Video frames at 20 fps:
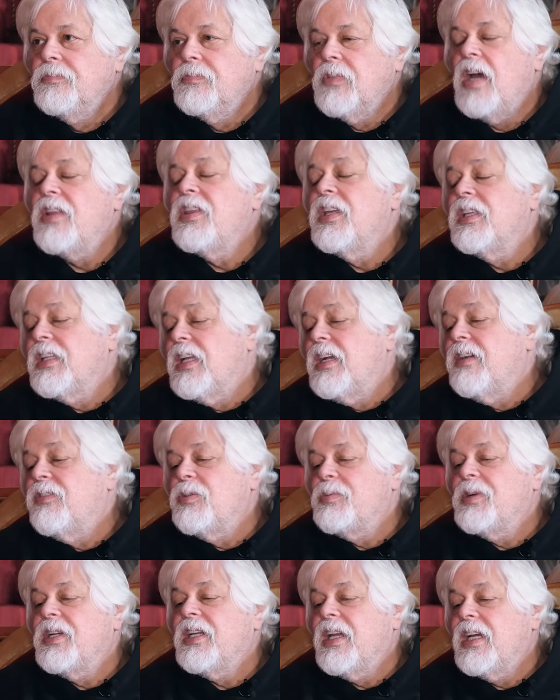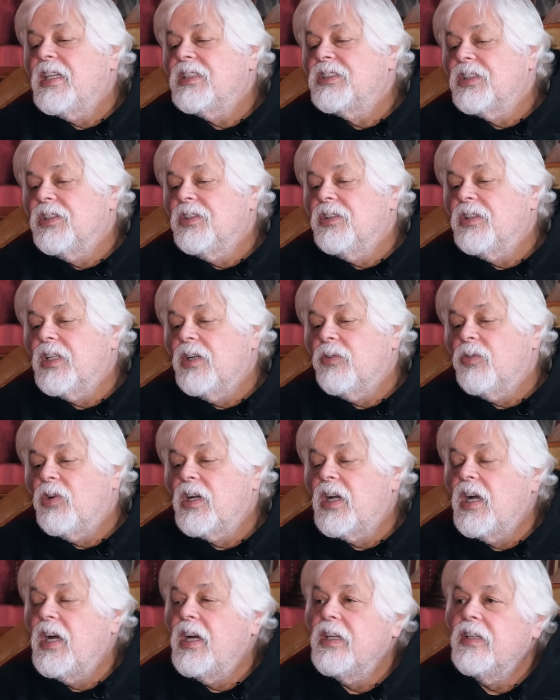I think that everybody has to look at
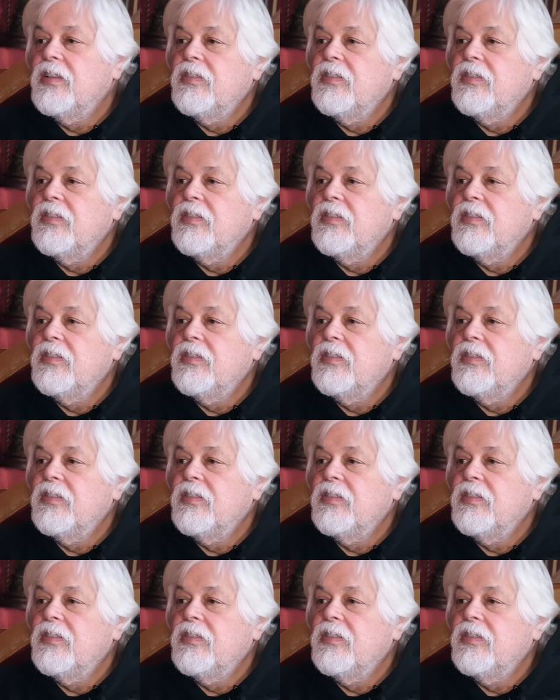what kind